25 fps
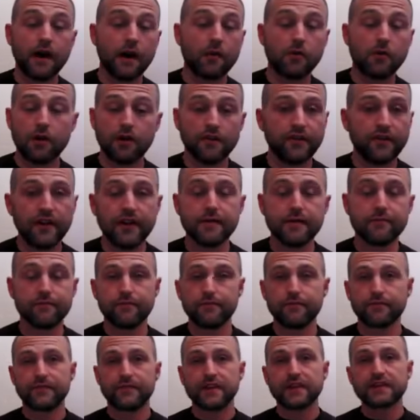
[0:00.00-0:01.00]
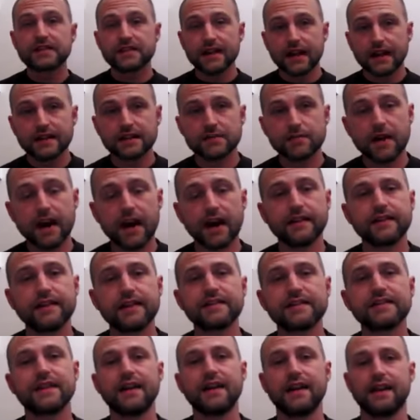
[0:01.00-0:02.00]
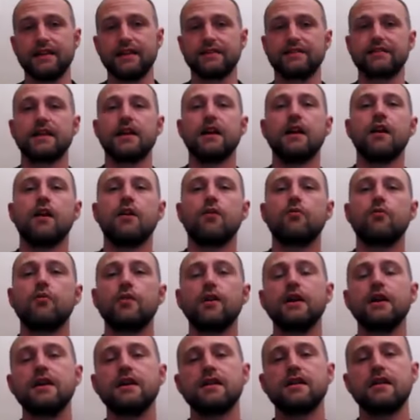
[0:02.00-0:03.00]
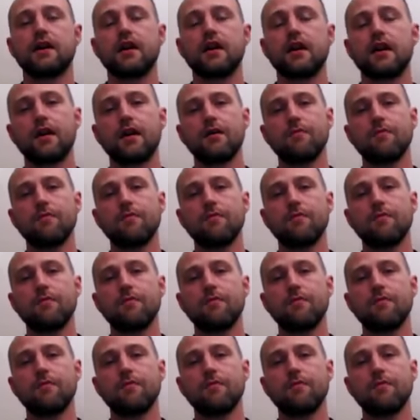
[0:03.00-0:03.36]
and that worked for him. The science behind this is when